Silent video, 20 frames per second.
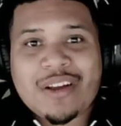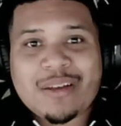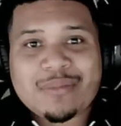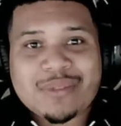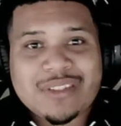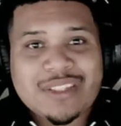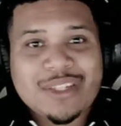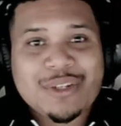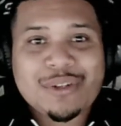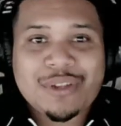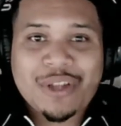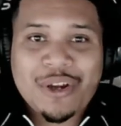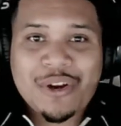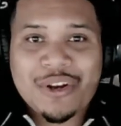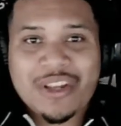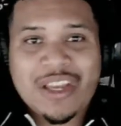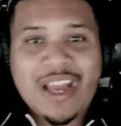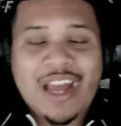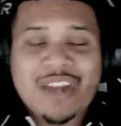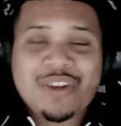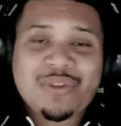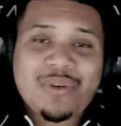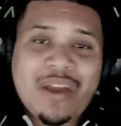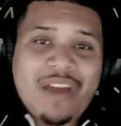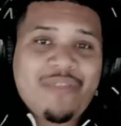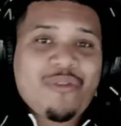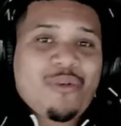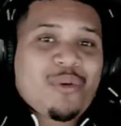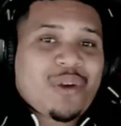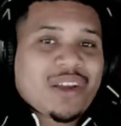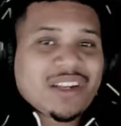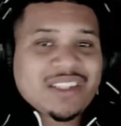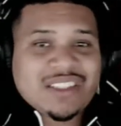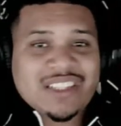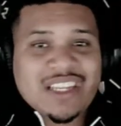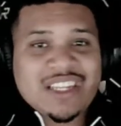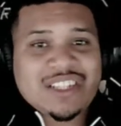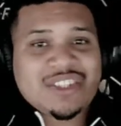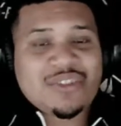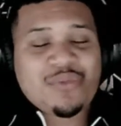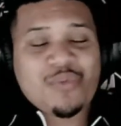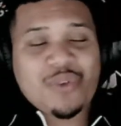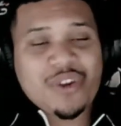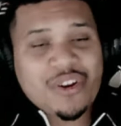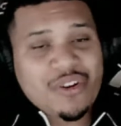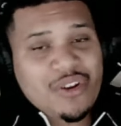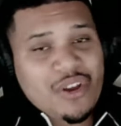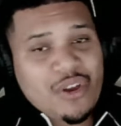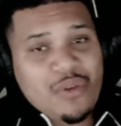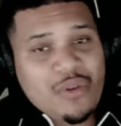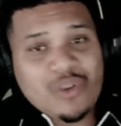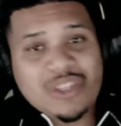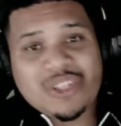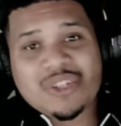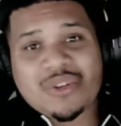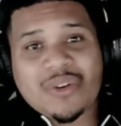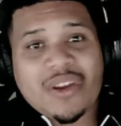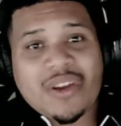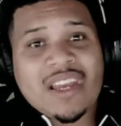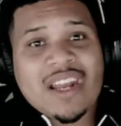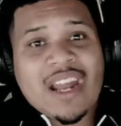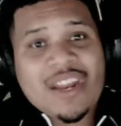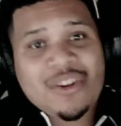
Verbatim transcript: I'm still learning. I do have an organization where we trade.